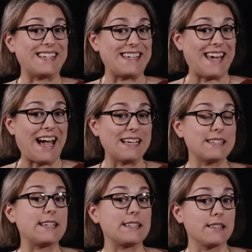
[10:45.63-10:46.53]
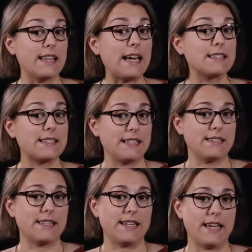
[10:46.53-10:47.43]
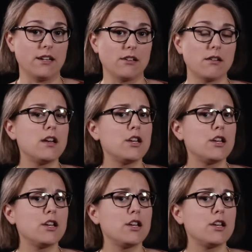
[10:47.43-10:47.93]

a gas that's less dense than air,